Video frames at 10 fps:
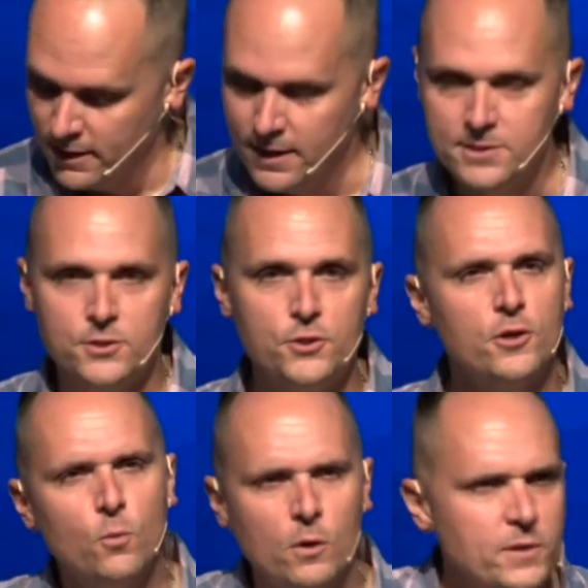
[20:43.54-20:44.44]
He said, You're going
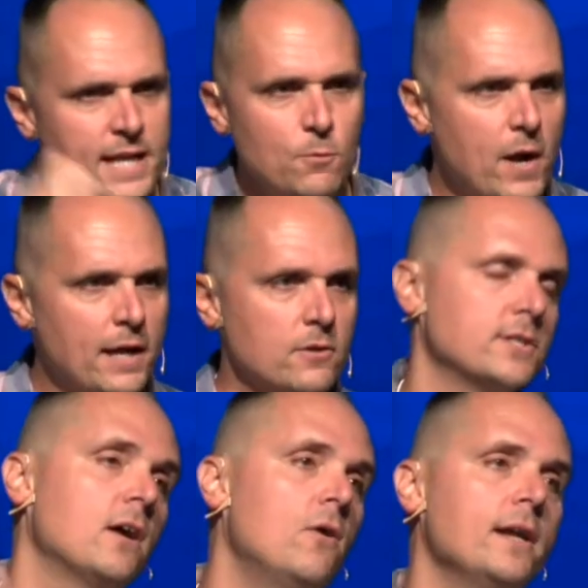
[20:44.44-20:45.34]
to work with Nate Wagner. It's
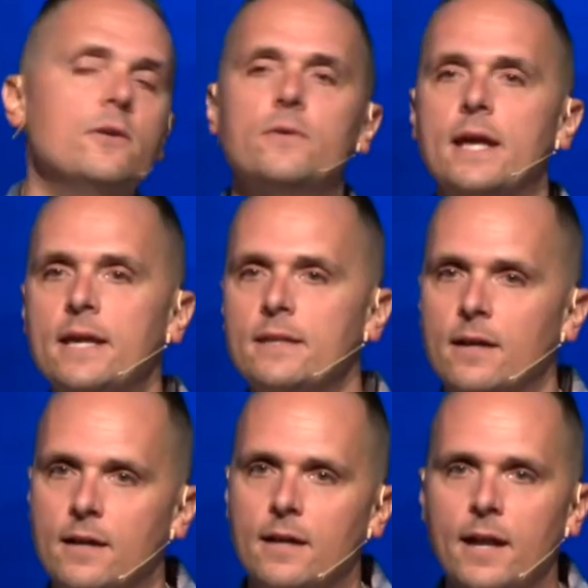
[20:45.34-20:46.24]
like, Oh, I know Nate,
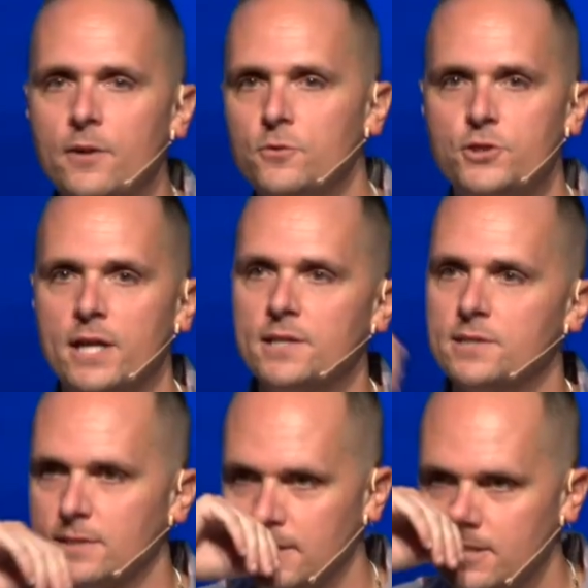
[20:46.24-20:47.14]
and I know
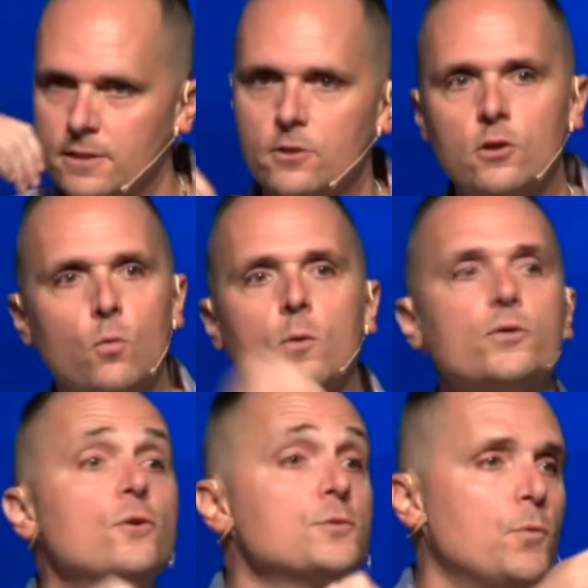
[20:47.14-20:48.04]
Jess. He's like, You're going to work with
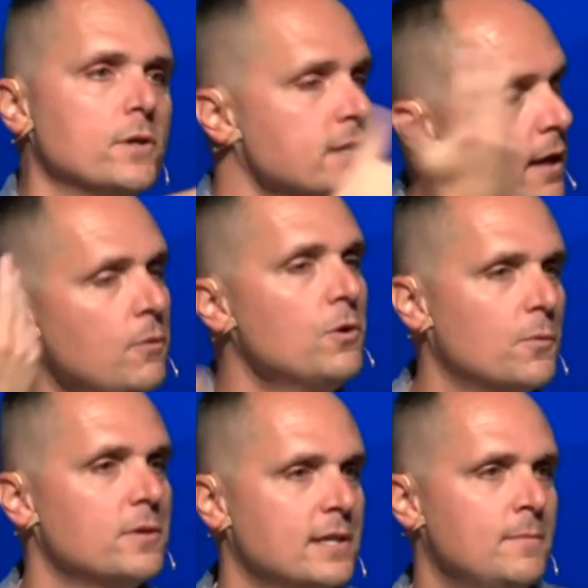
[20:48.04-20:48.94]
those boys. I'll work
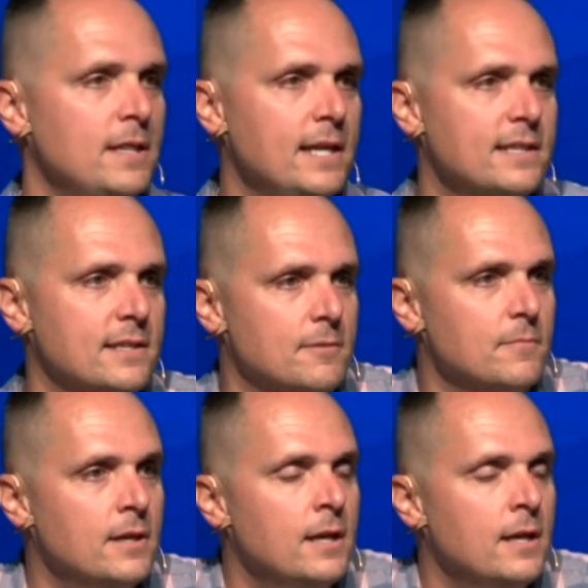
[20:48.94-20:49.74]
with them. I like them.